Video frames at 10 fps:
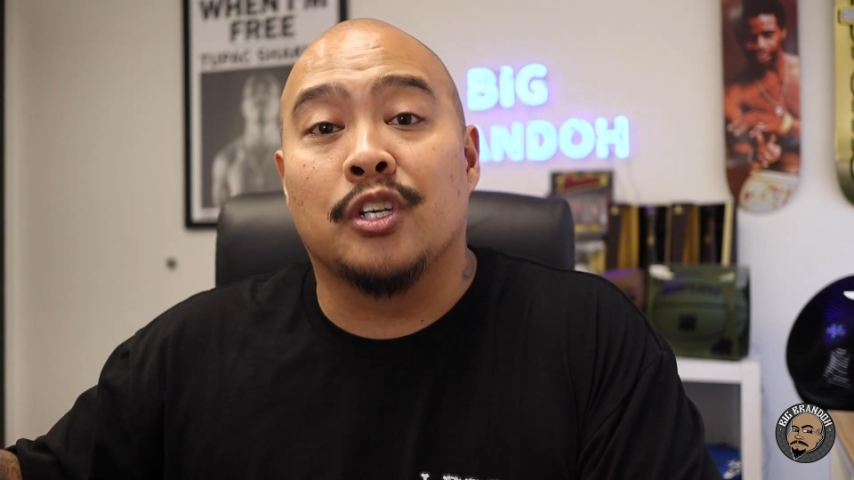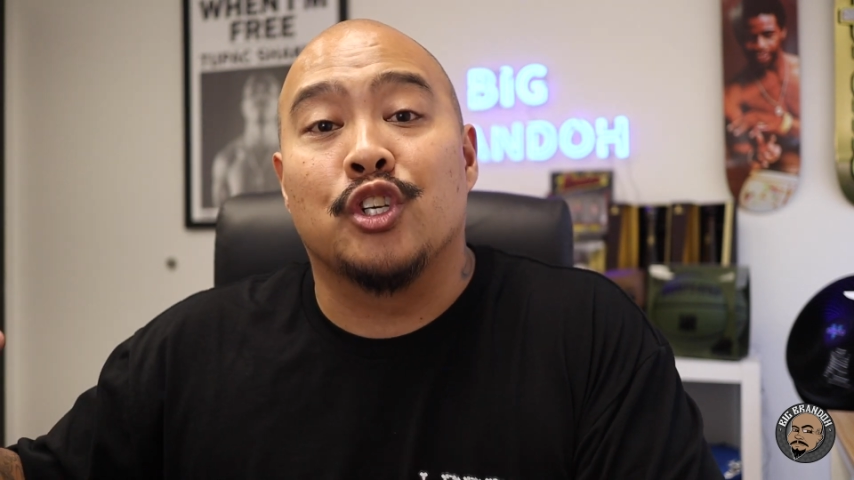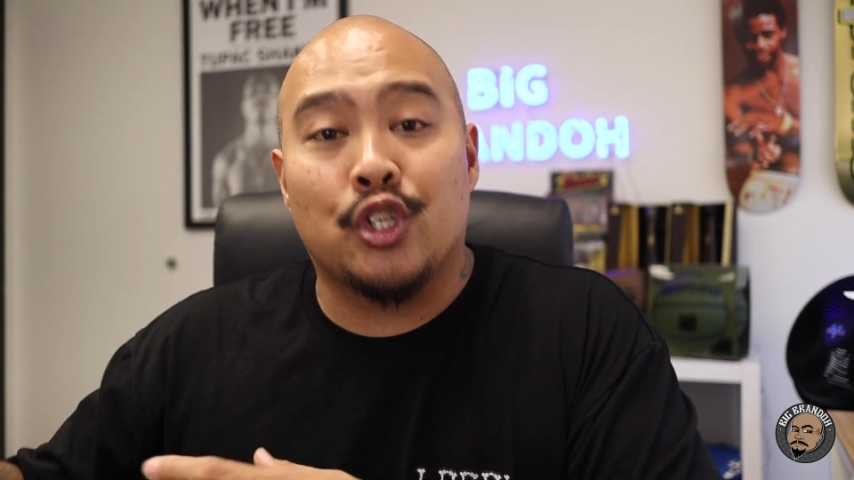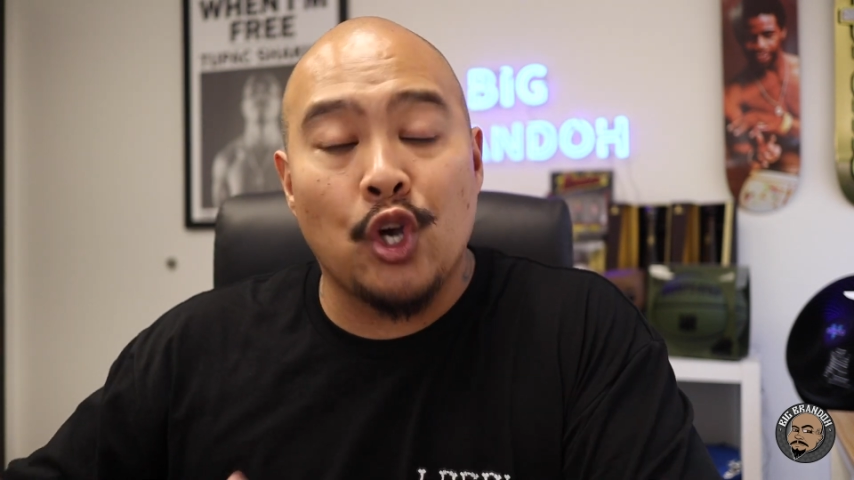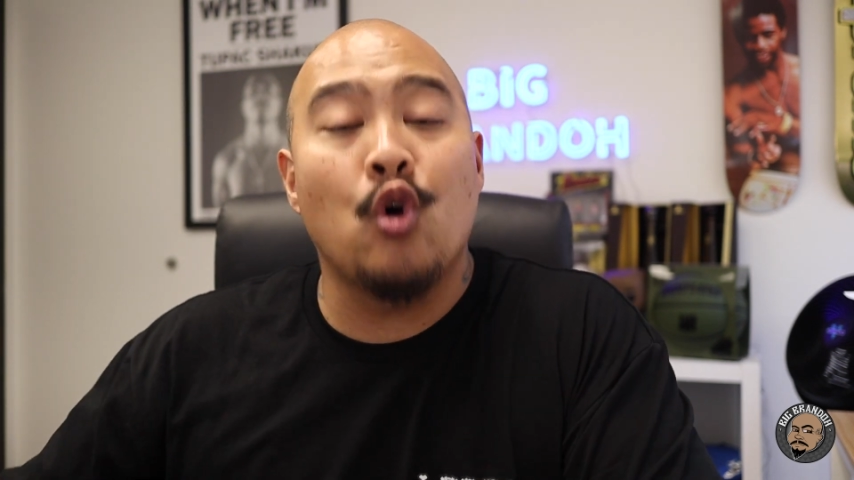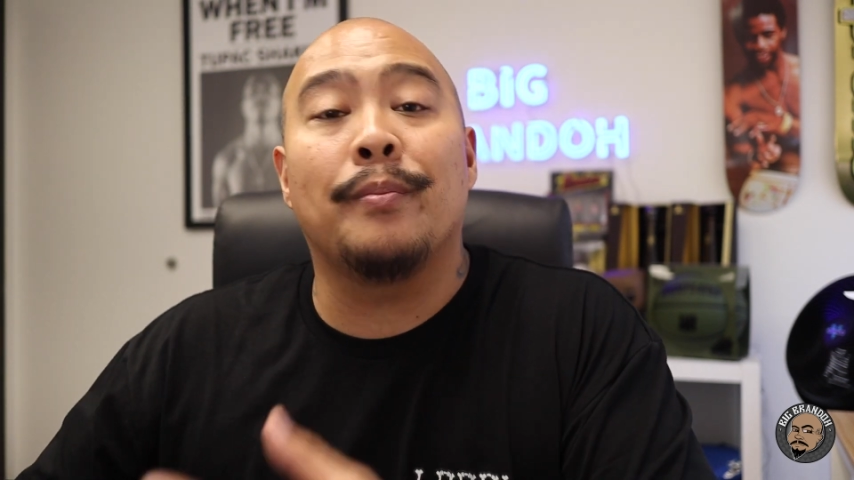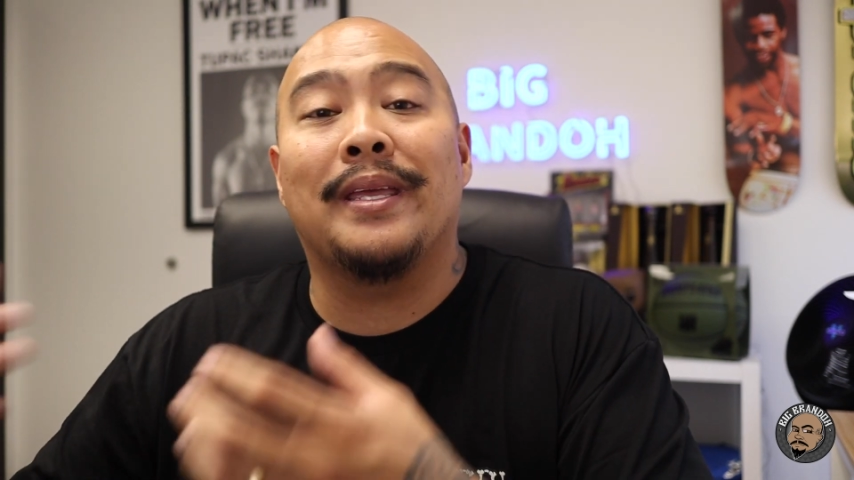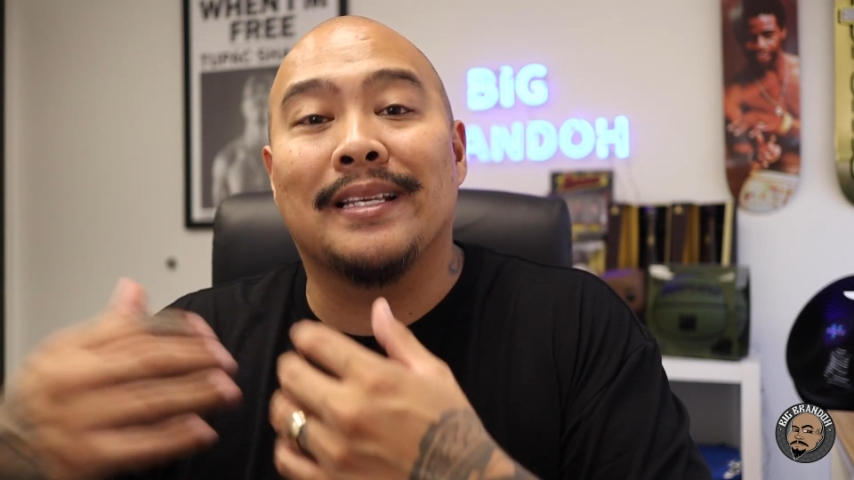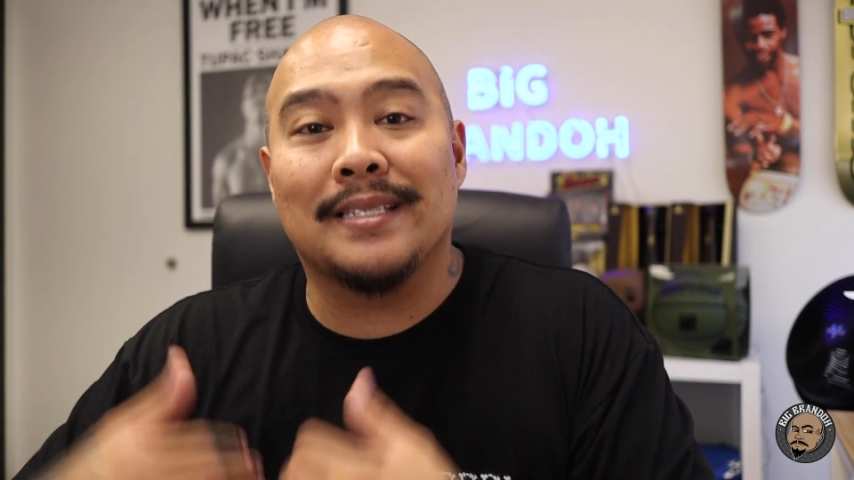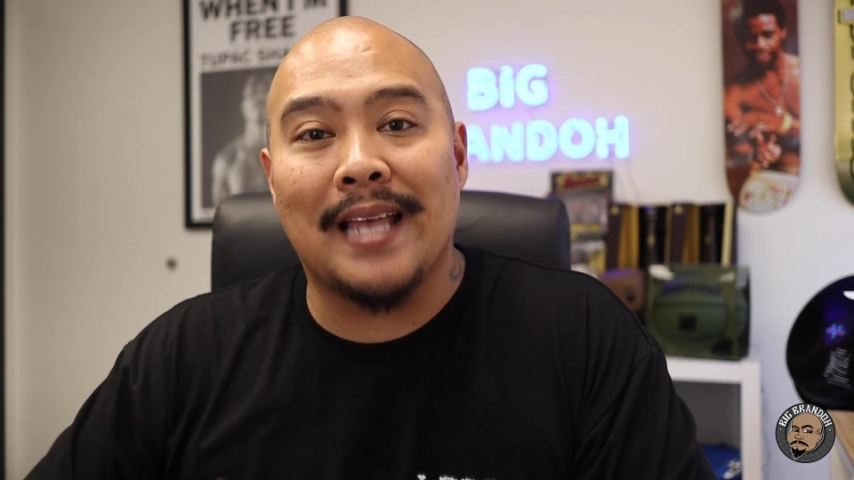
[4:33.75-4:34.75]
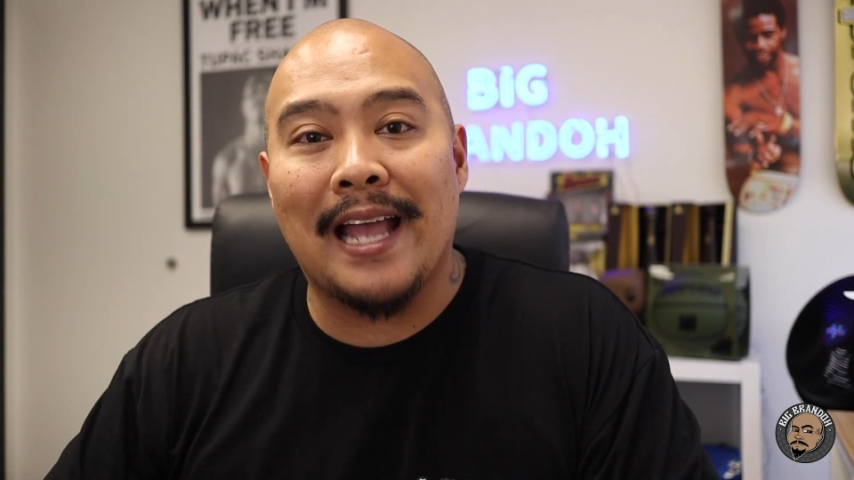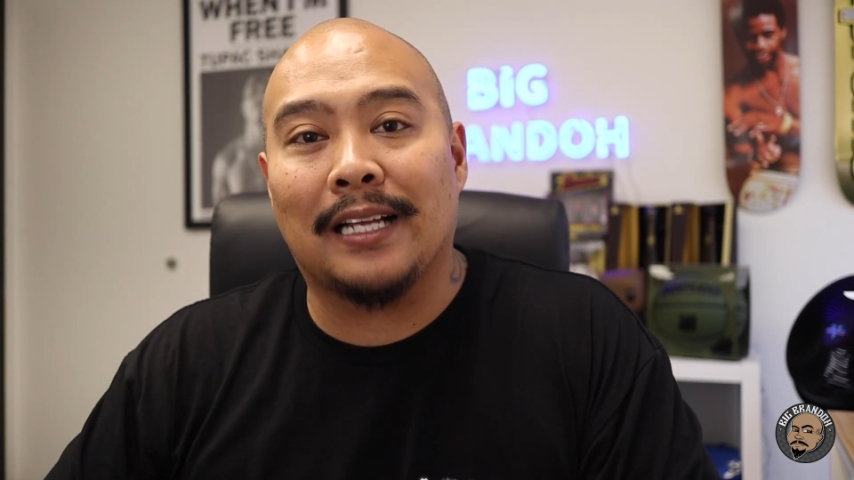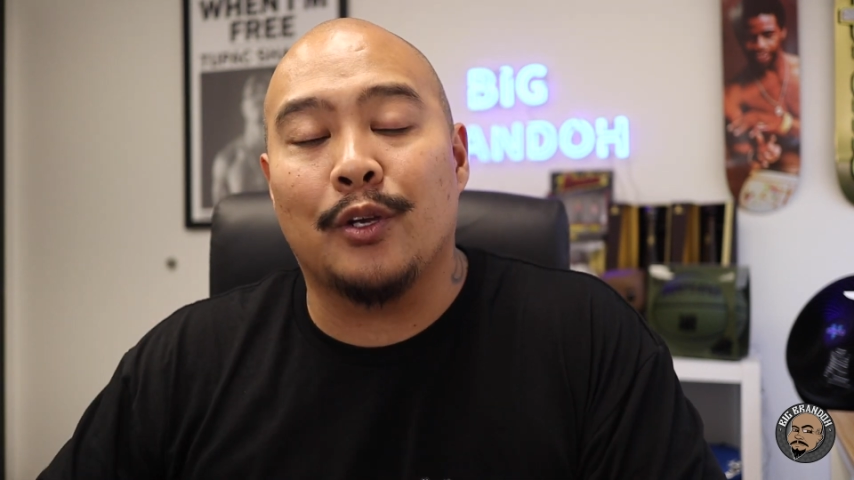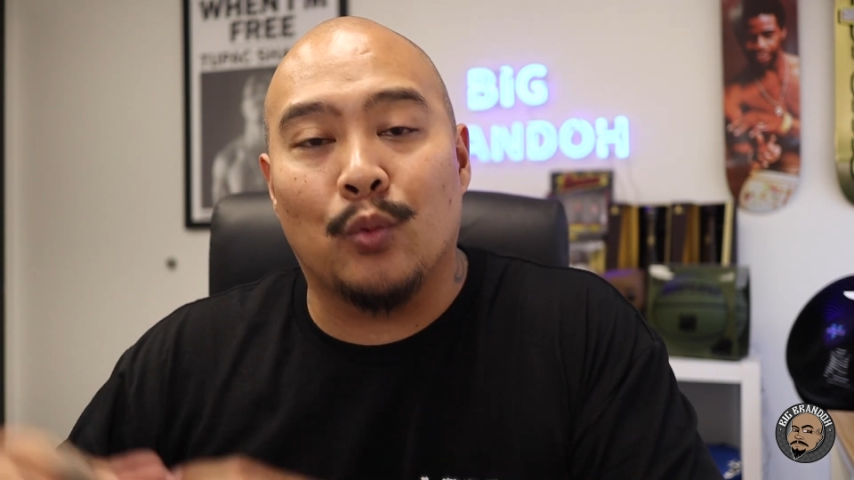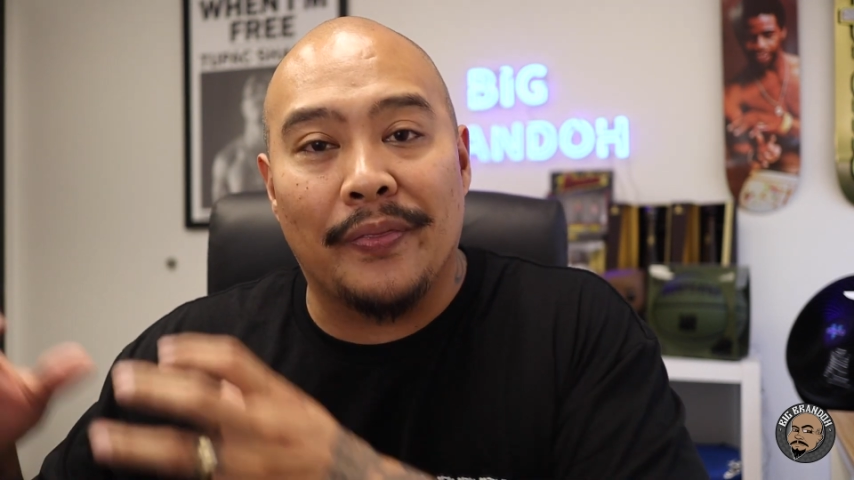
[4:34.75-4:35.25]
to show me
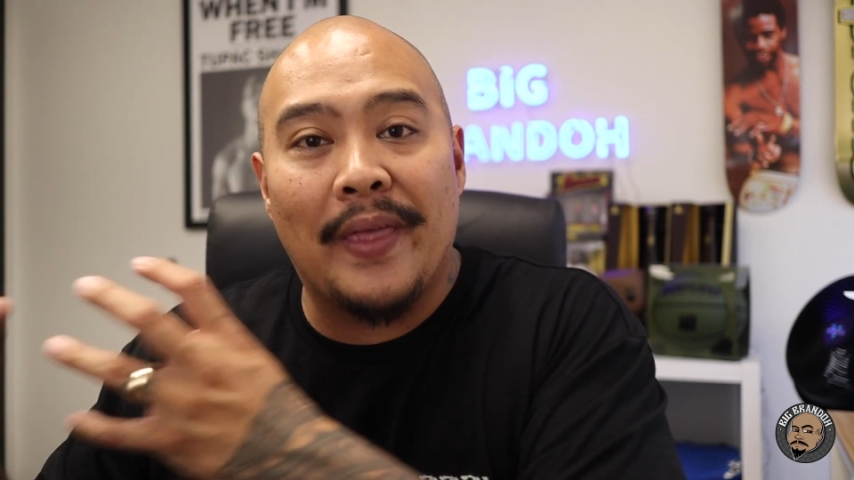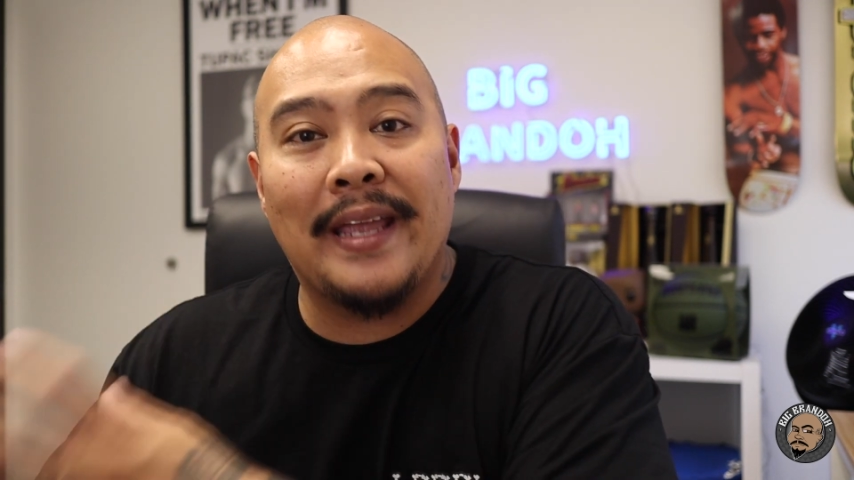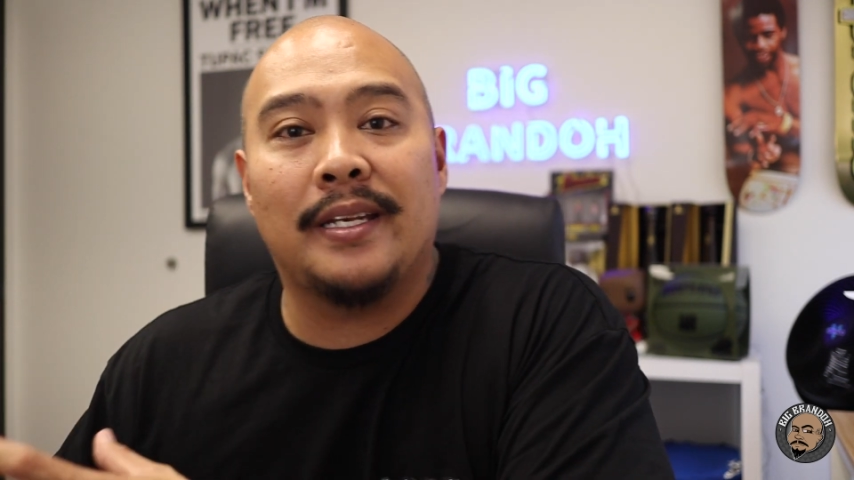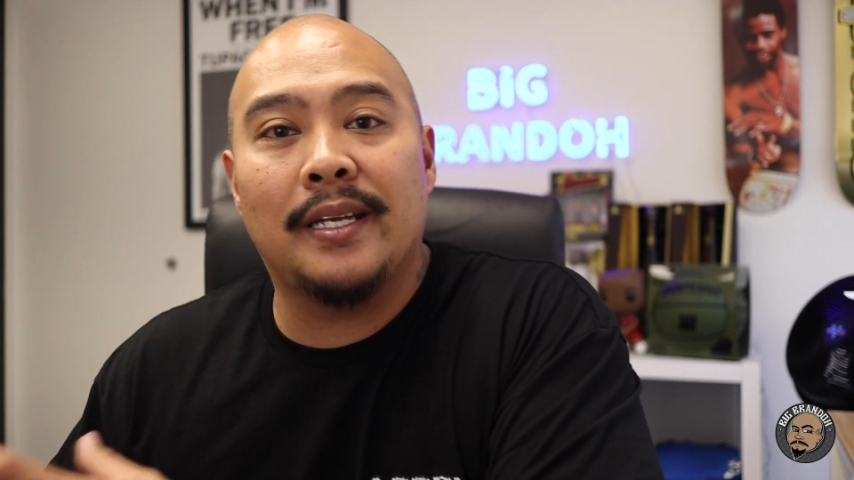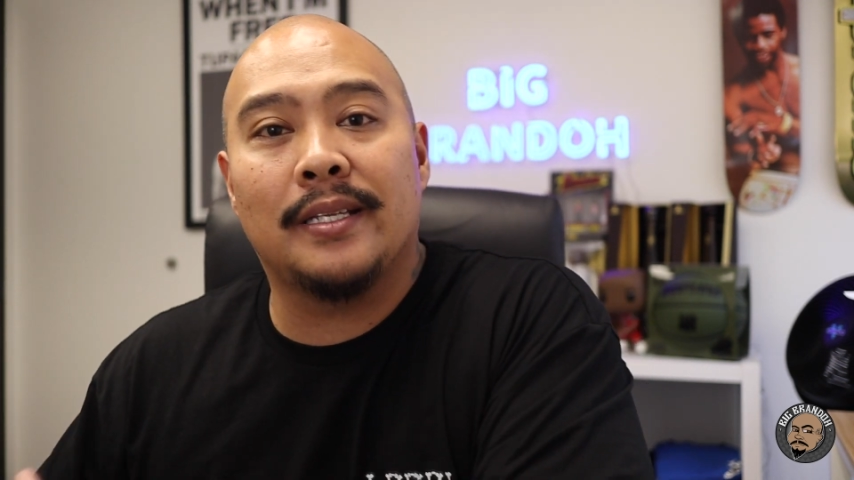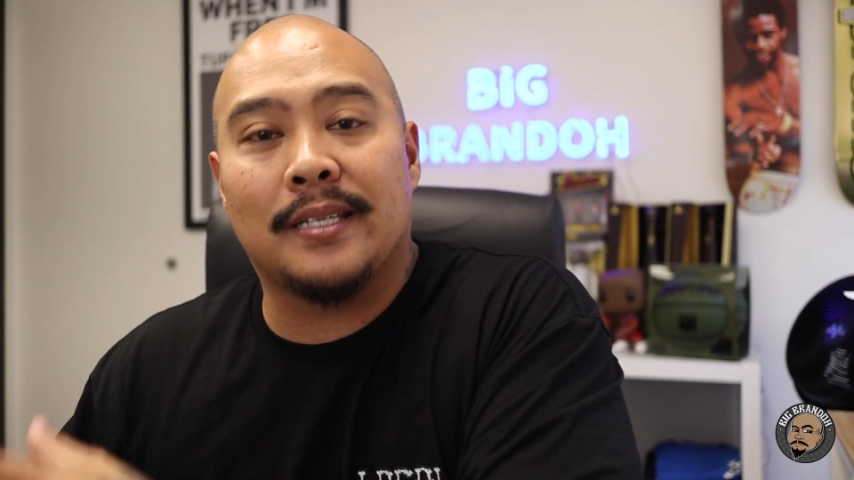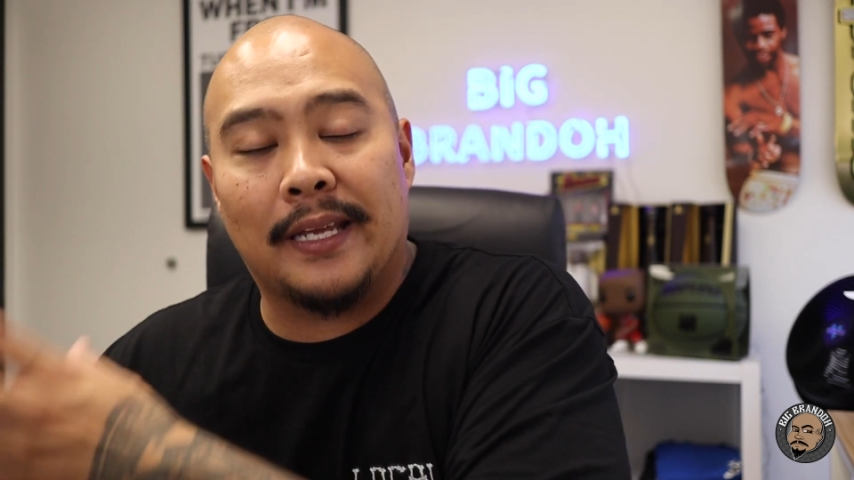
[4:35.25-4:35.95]
exactly what they did